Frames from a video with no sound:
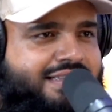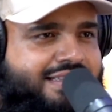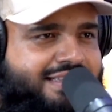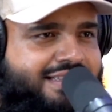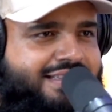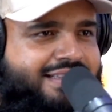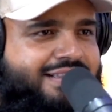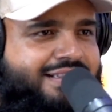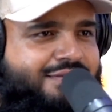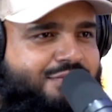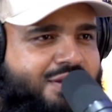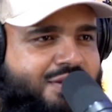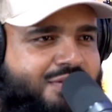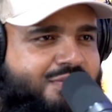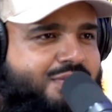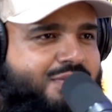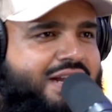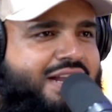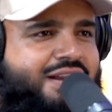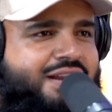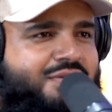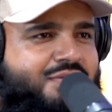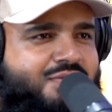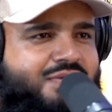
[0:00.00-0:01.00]

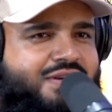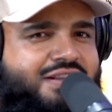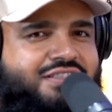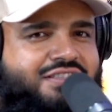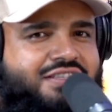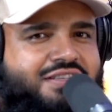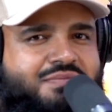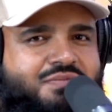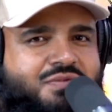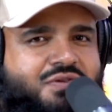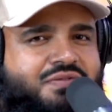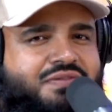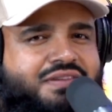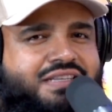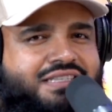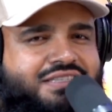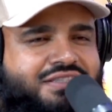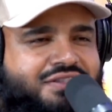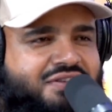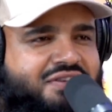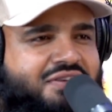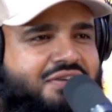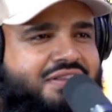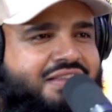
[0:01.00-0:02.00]
Why are we watching movies?
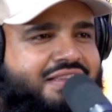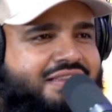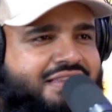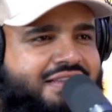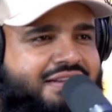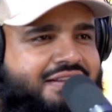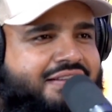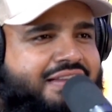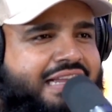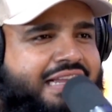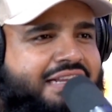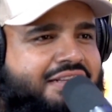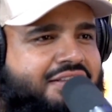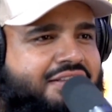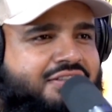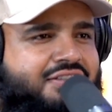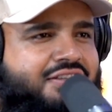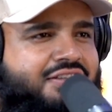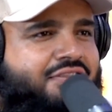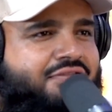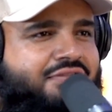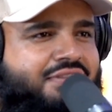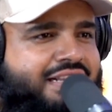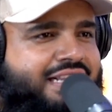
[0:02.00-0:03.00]
You know that the actors
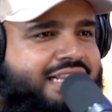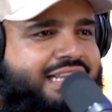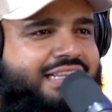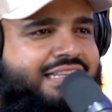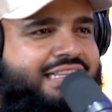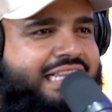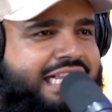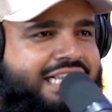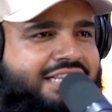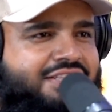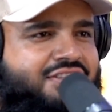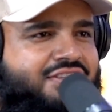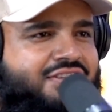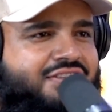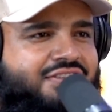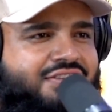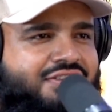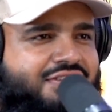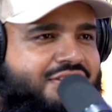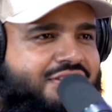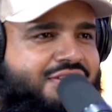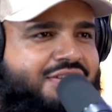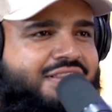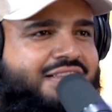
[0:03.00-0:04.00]
aren't really in danger.
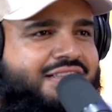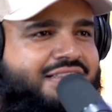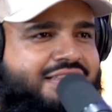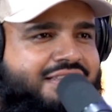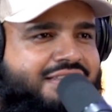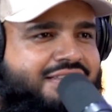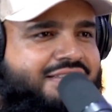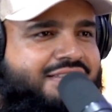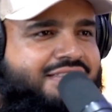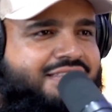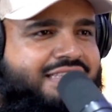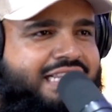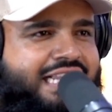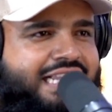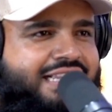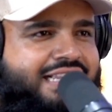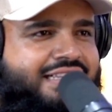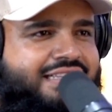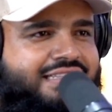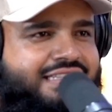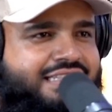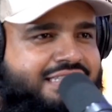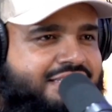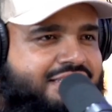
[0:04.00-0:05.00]
You know that the
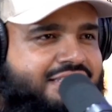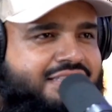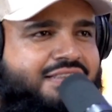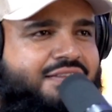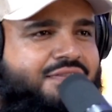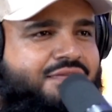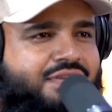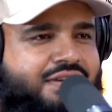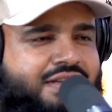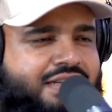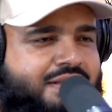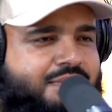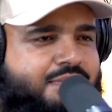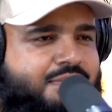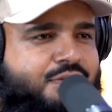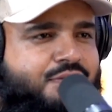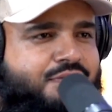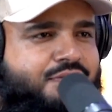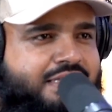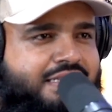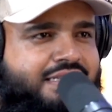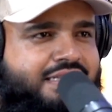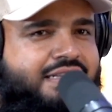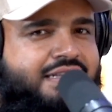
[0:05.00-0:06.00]
stakes is just a fucking
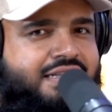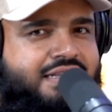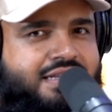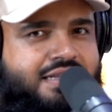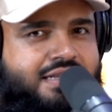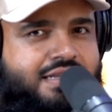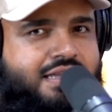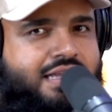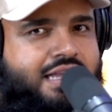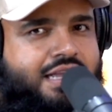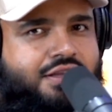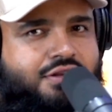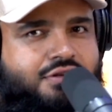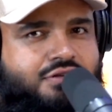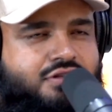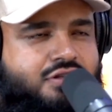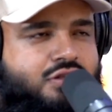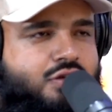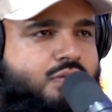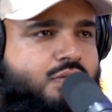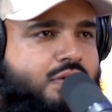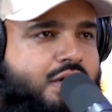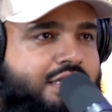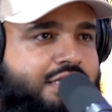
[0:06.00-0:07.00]
movie, and you
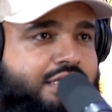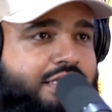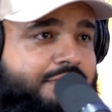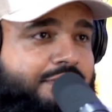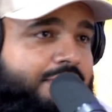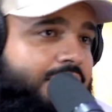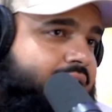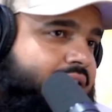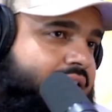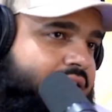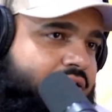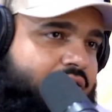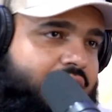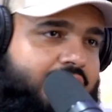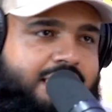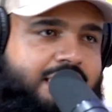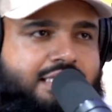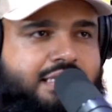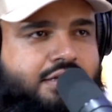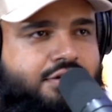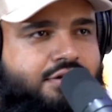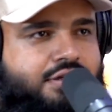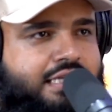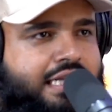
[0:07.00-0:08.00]
still watch it because
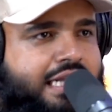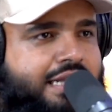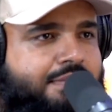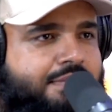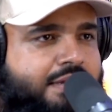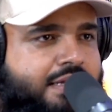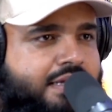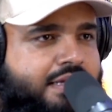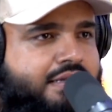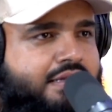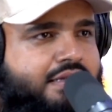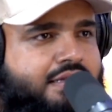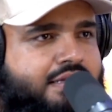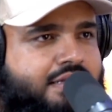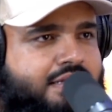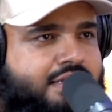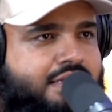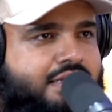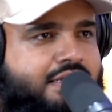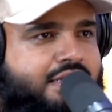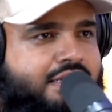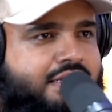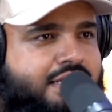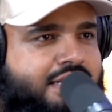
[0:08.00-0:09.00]
it's entertainment. Bro,
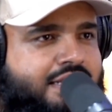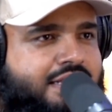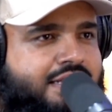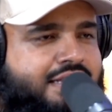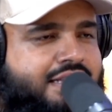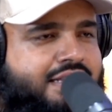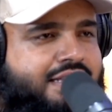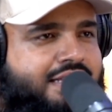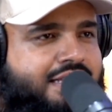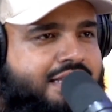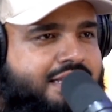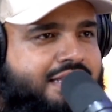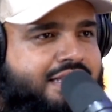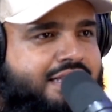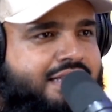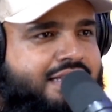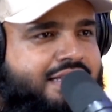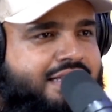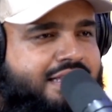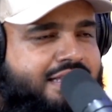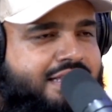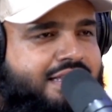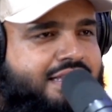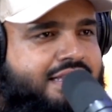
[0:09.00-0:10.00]
wrestling is like a
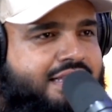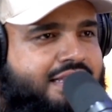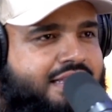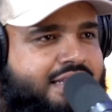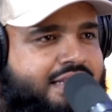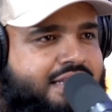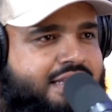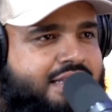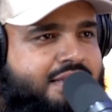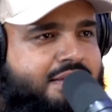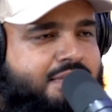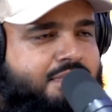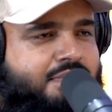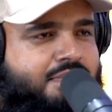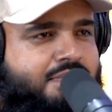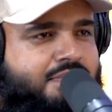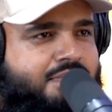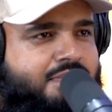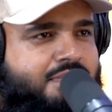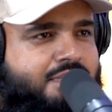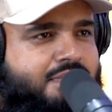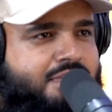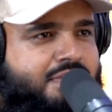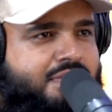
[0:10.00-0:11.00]
movie,
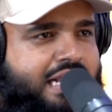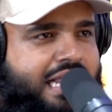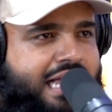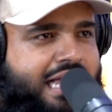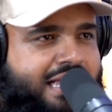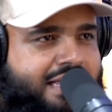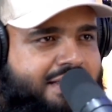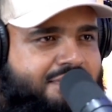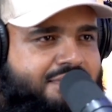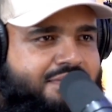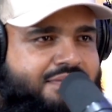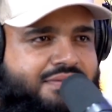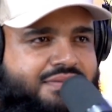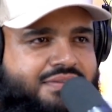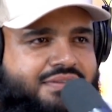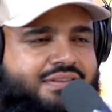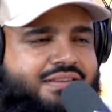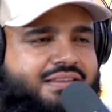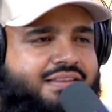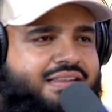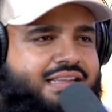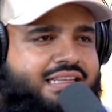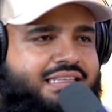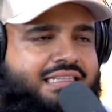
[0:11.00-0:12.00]
but live, it's
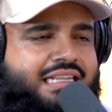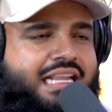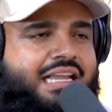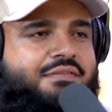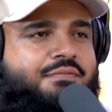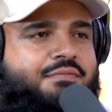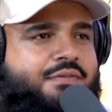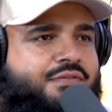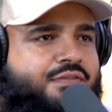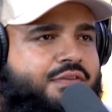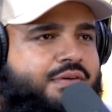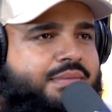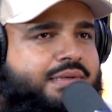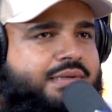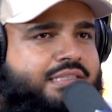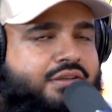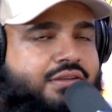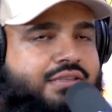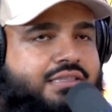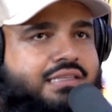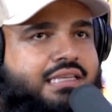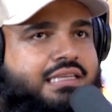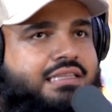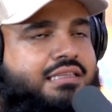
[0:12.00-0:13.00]
live performance. So
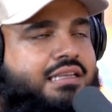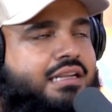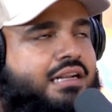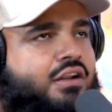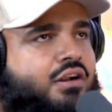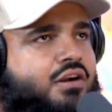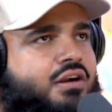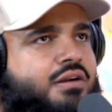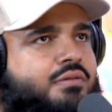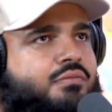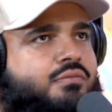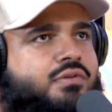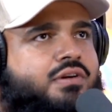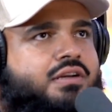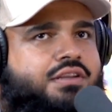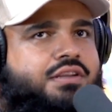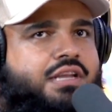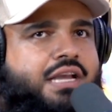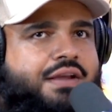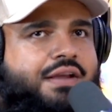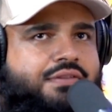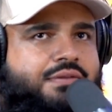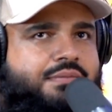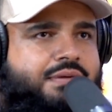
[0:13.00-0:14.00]
it's an art. One, you
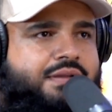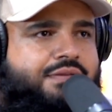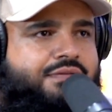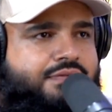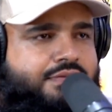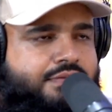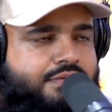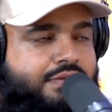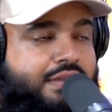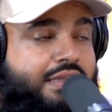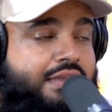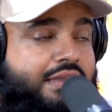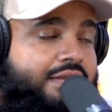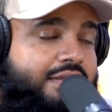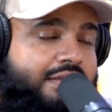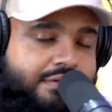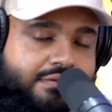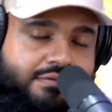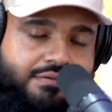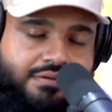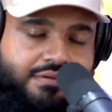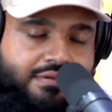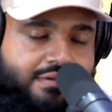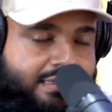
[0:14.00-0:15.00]
have to be
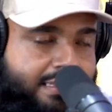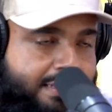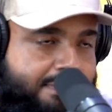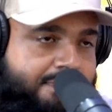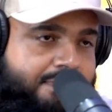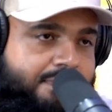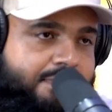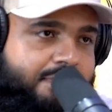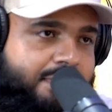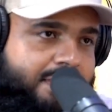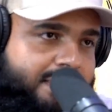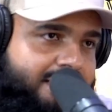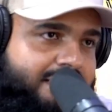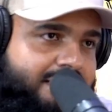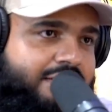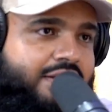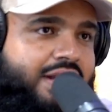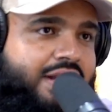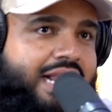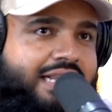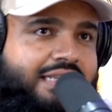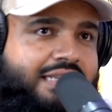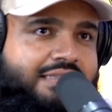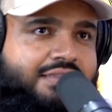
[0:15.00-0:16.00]
they bust their
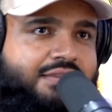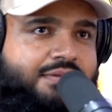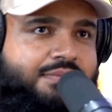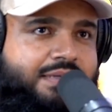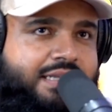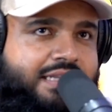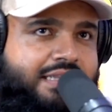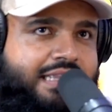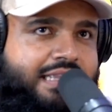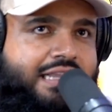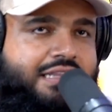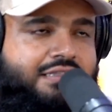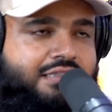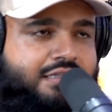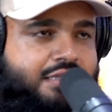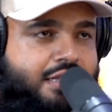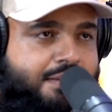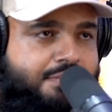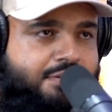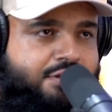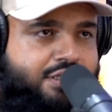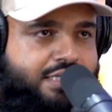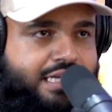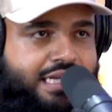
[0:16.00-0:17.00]
ass to be in that
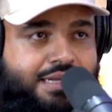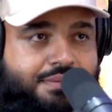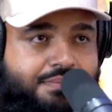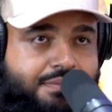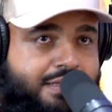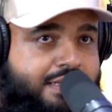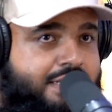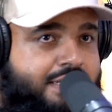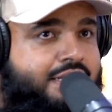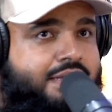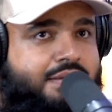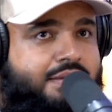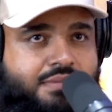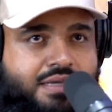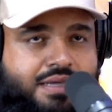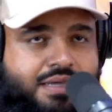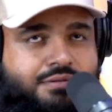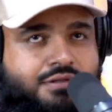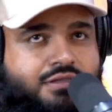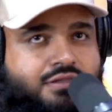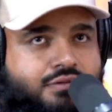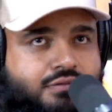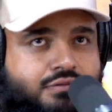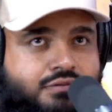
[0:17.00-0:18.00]
top shape, be
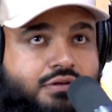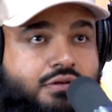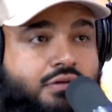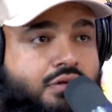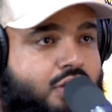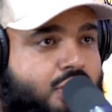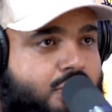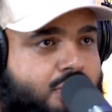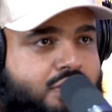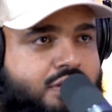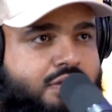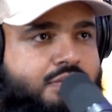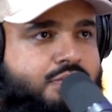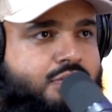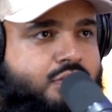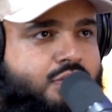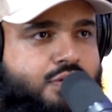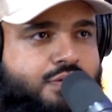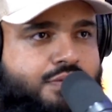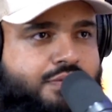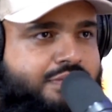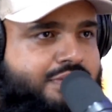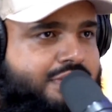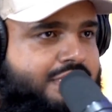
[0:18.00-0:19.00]
able to know the
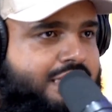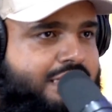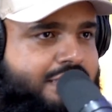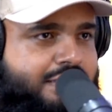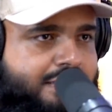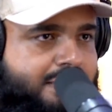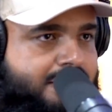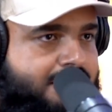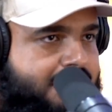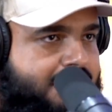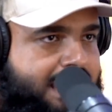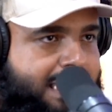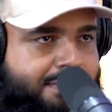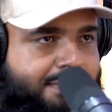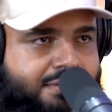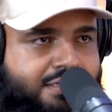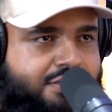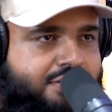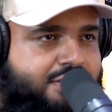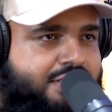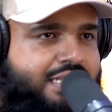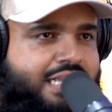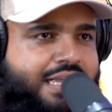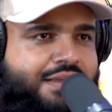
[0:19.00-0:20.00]
moves, the
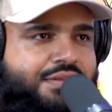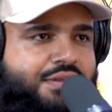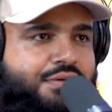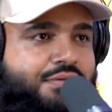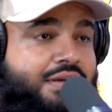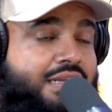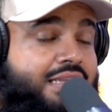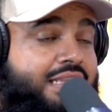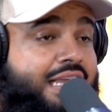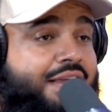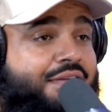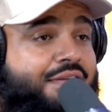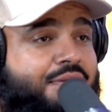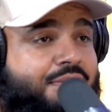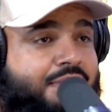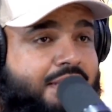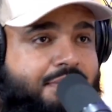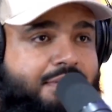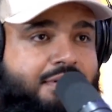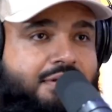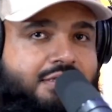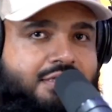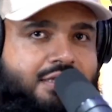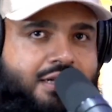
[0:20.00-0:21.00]
chemistry they have in the ring. They have to be
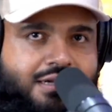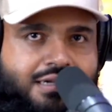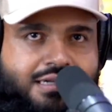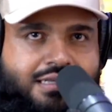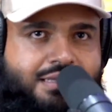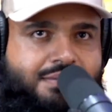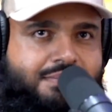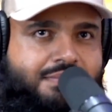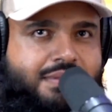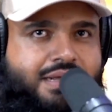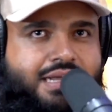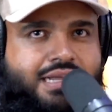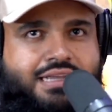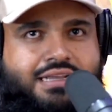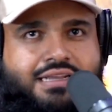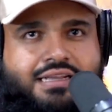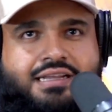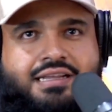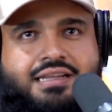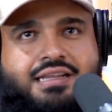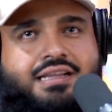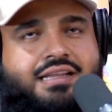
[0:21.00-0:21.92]
able to talk on the mic.